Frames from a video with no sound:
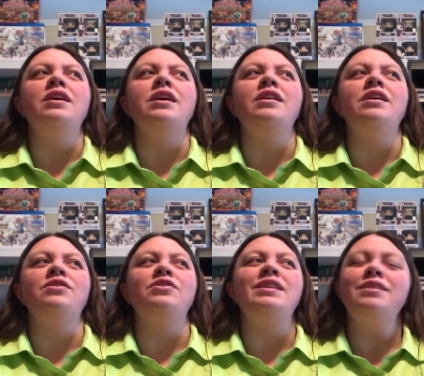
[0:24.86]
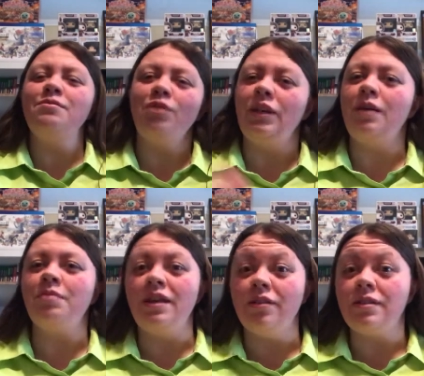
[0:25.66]
It didn't really
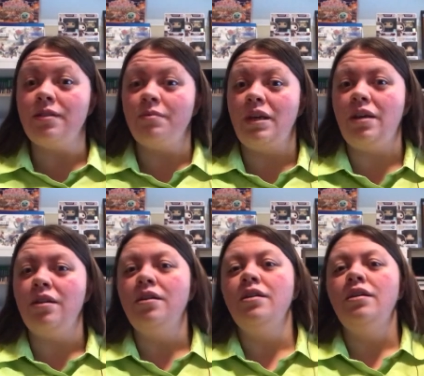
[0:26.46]
appeal to me.